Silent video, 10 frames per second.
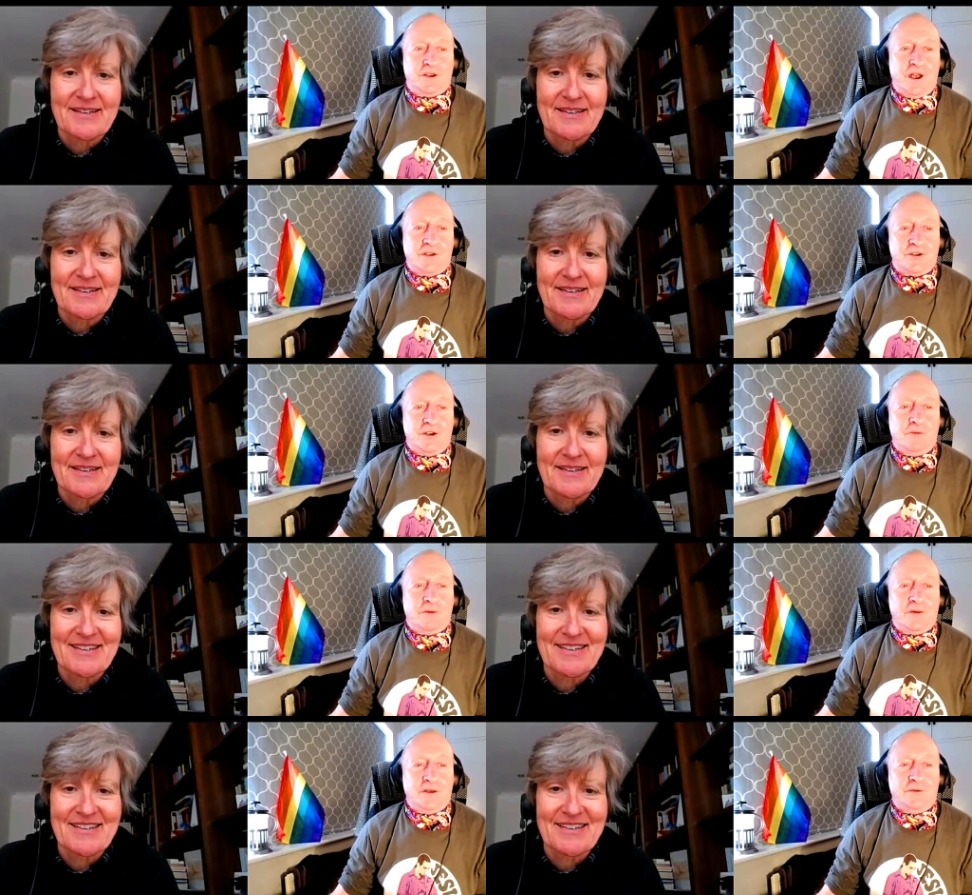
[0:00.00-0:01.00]
Speaker 1: to catching up
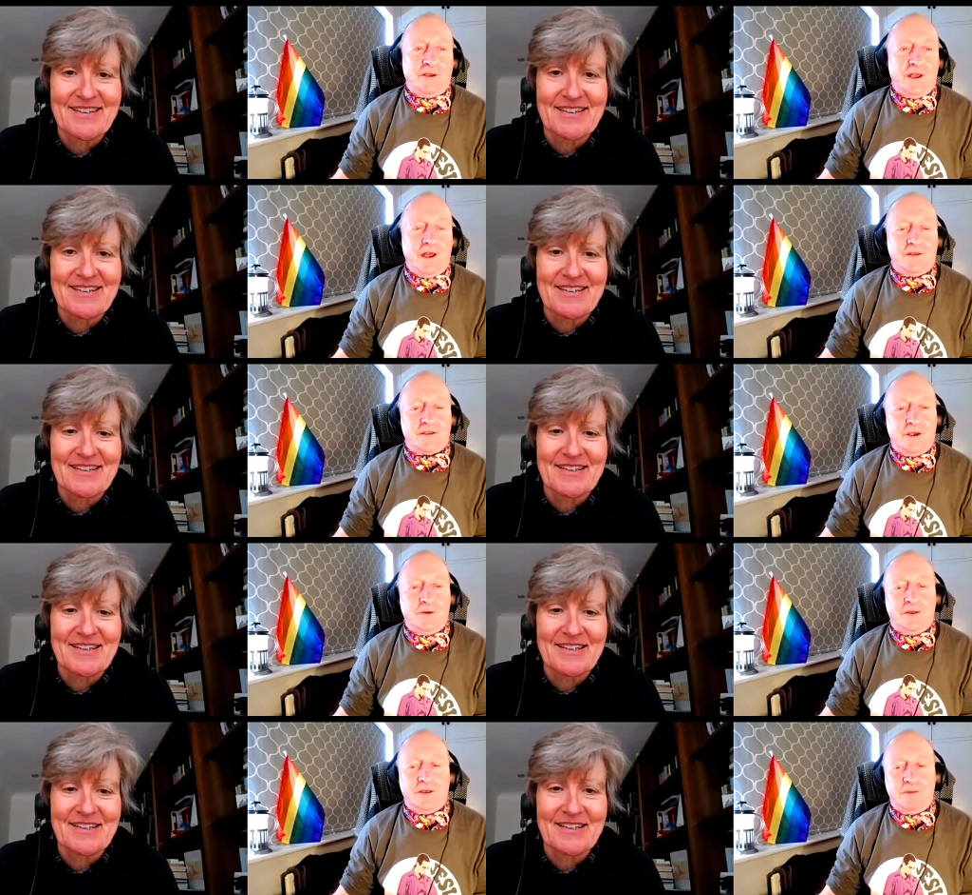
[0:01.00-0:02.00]
with you again. So,
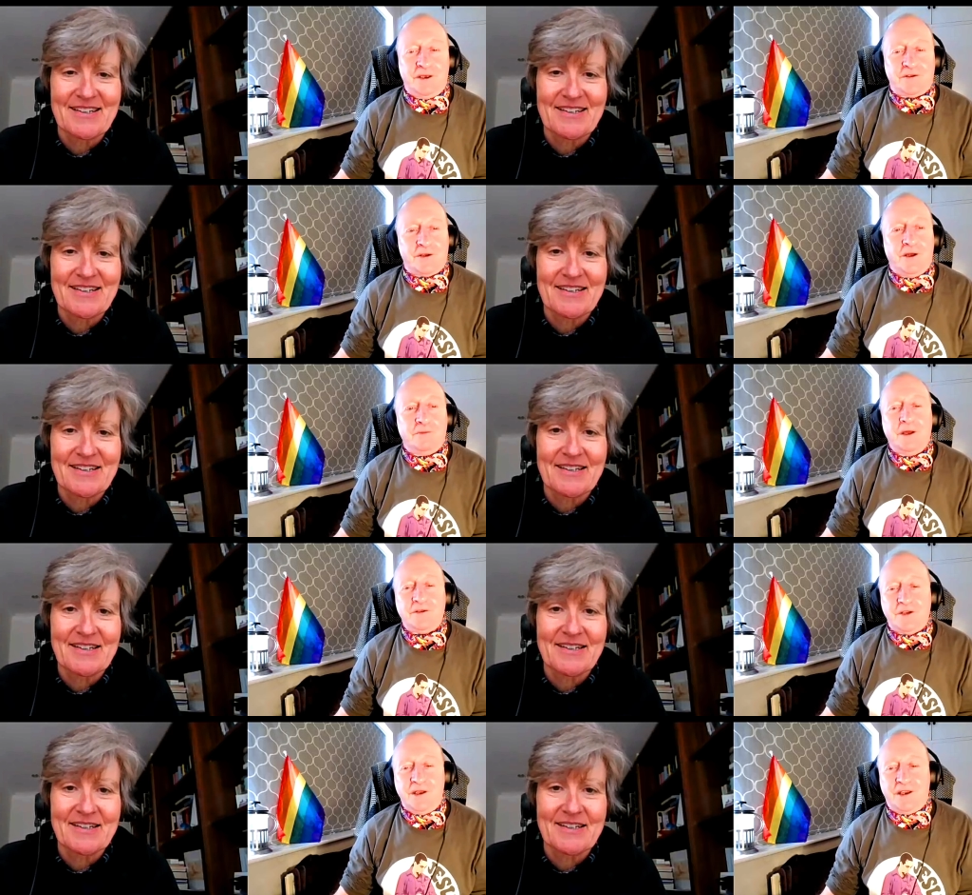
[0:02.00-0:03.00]
in the meantime,
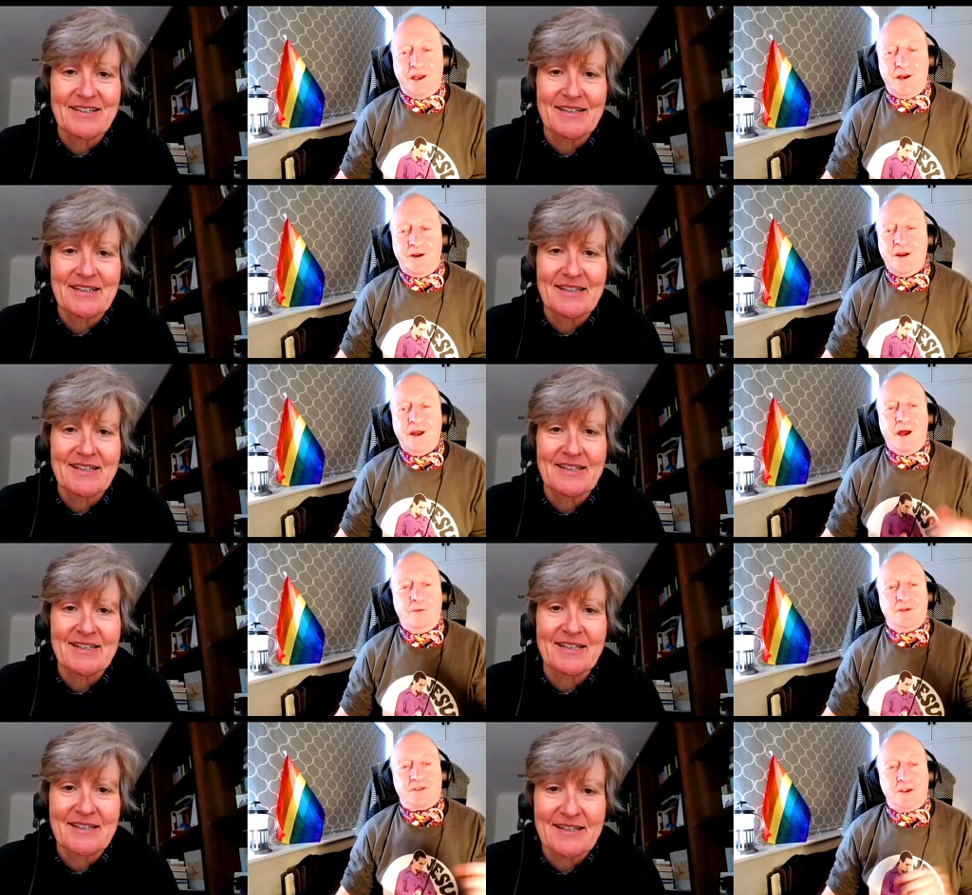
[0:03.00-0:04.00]
take care, and
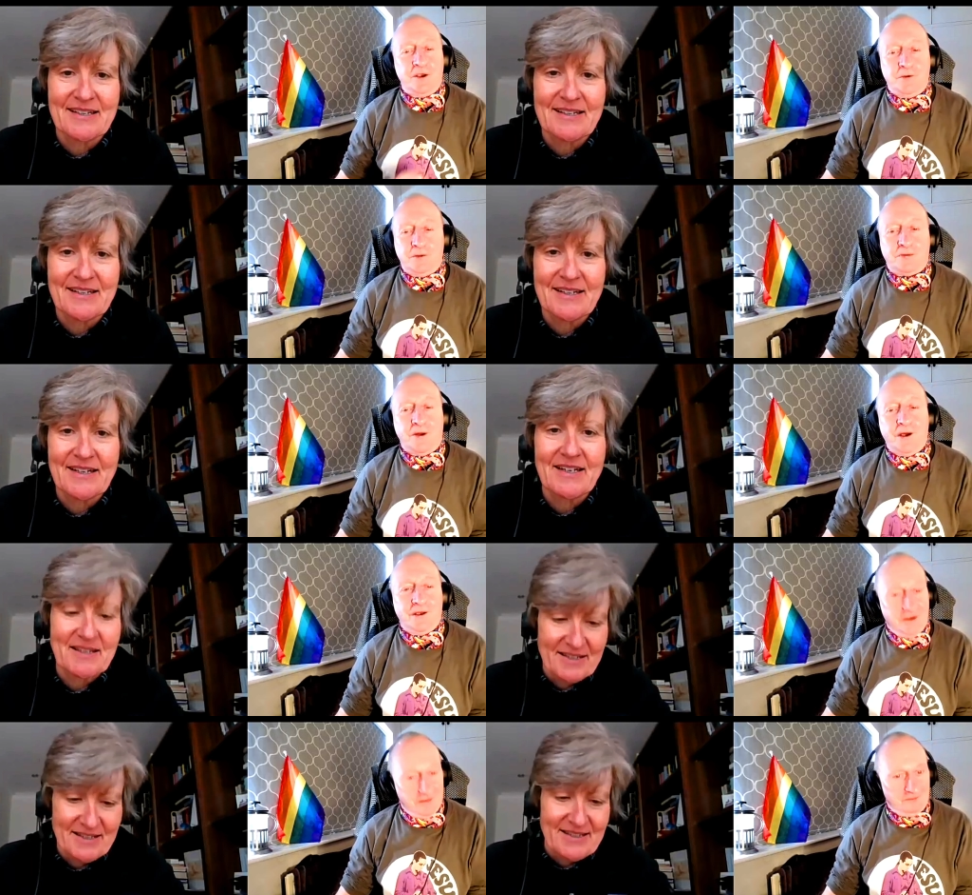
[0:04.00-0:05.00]
we'll see you at
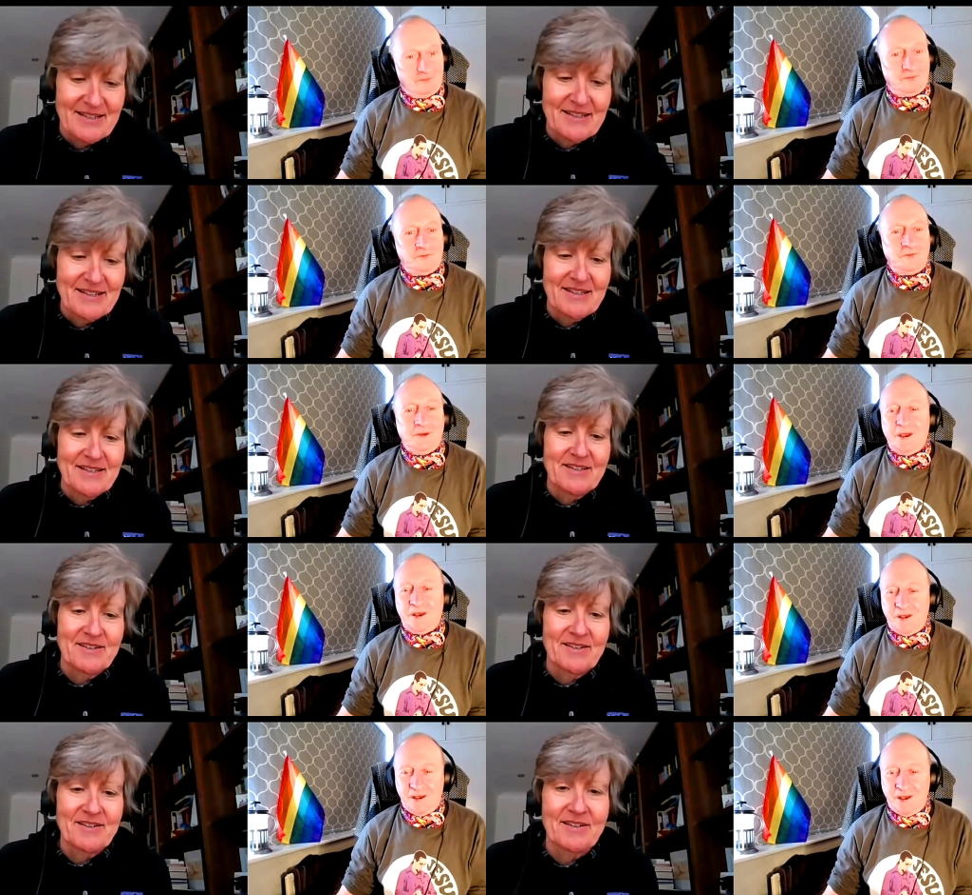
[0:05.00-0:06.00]
Pride.
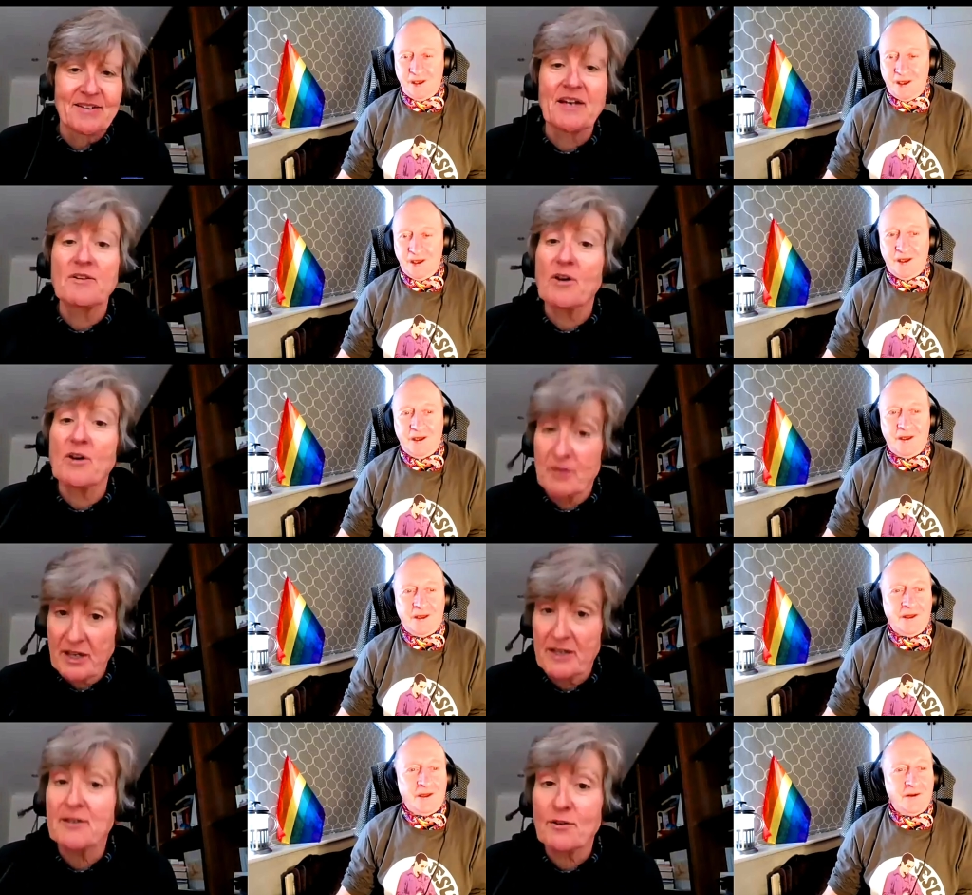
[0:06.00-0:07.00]
Speaker 2: Oh, yeah, look
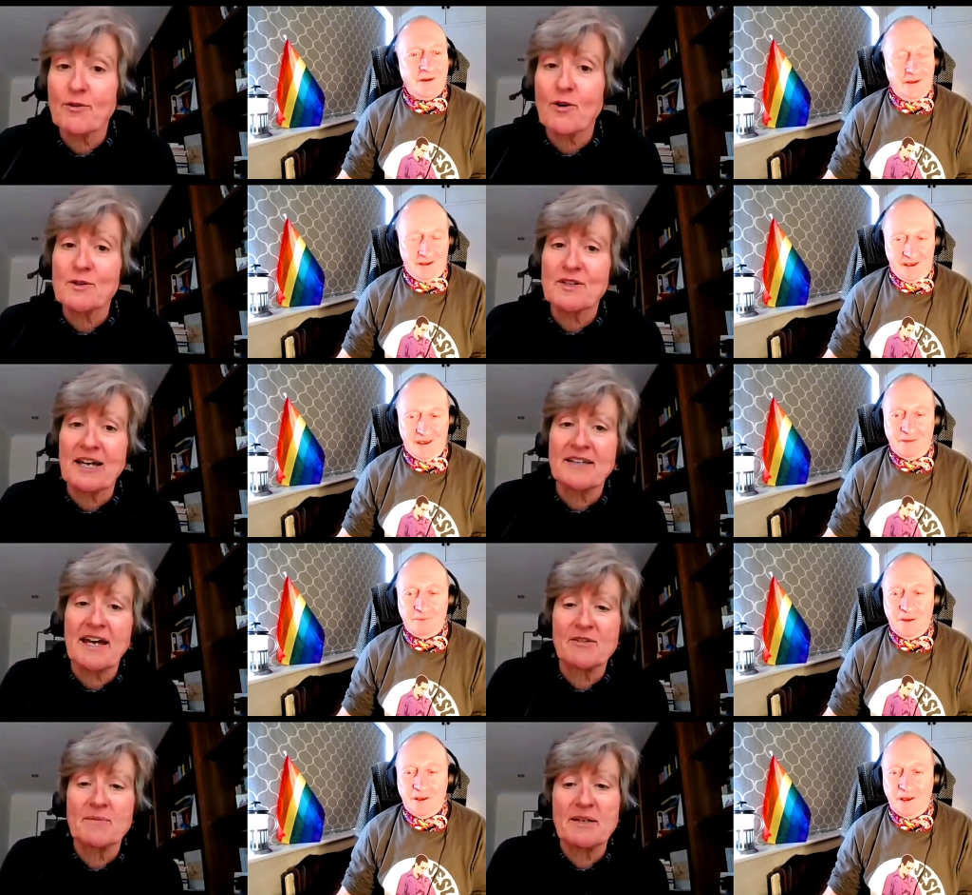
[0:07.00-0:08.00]
forward to that. Thanks a million,
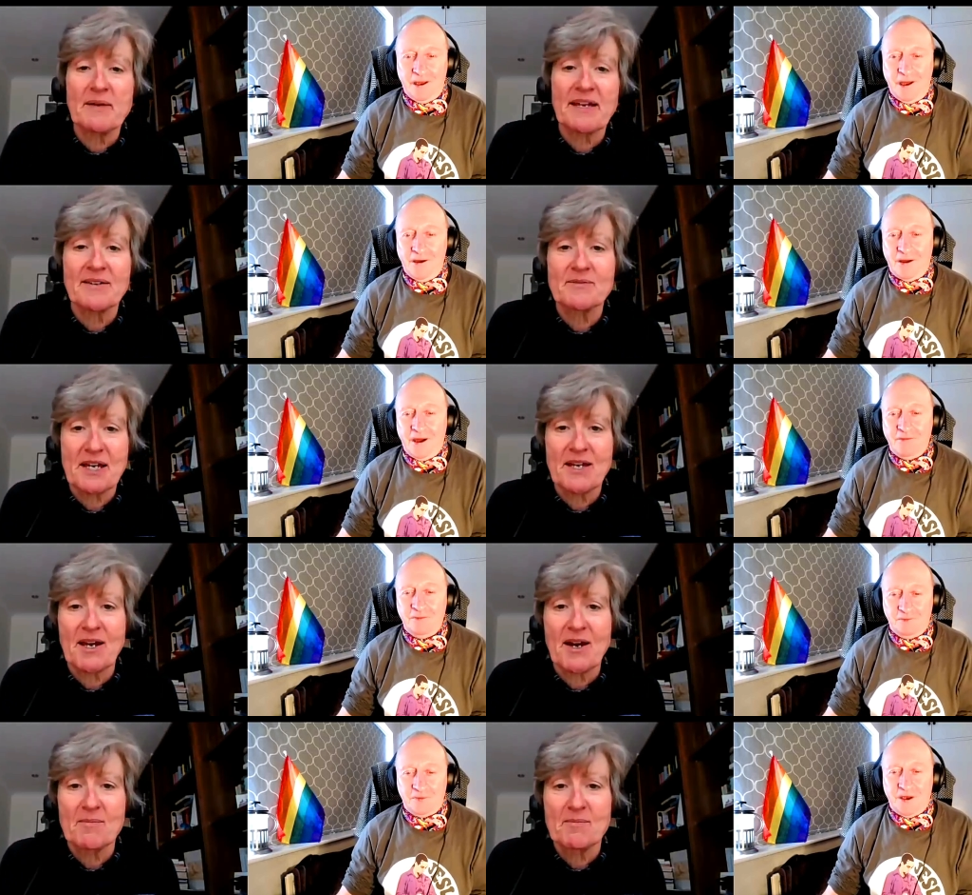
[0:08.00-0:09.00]
Nick. Take okay. care.
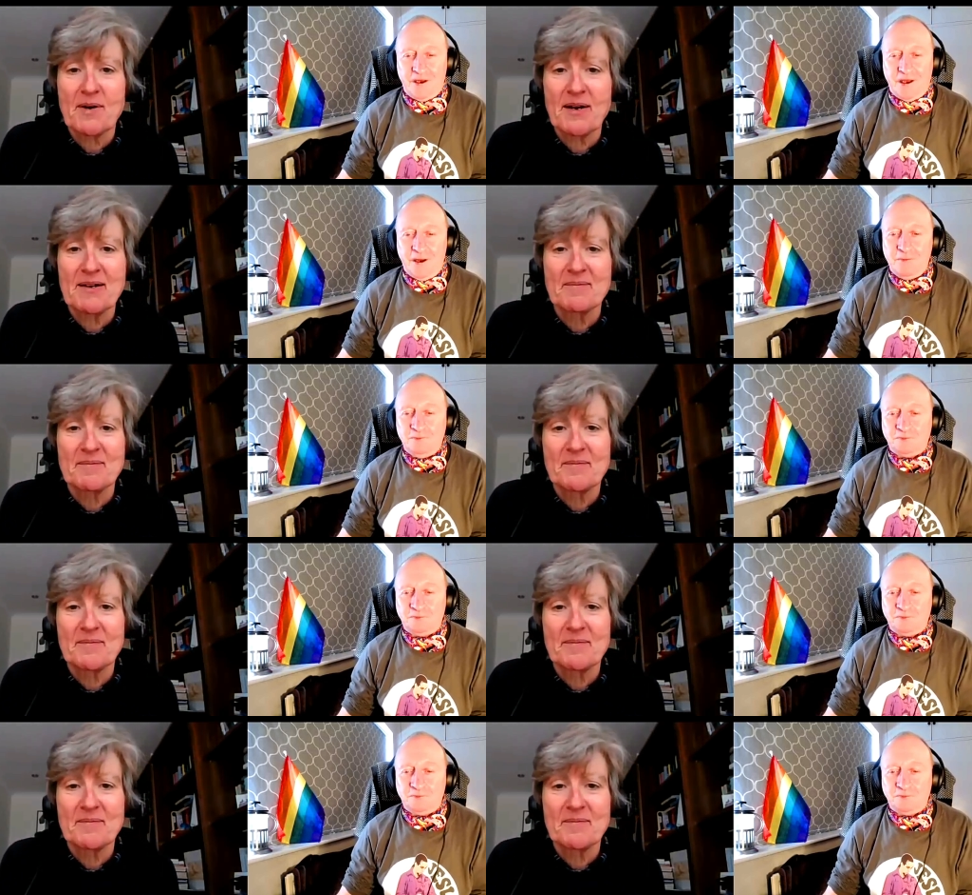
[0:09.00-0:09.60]
Bye. Take care.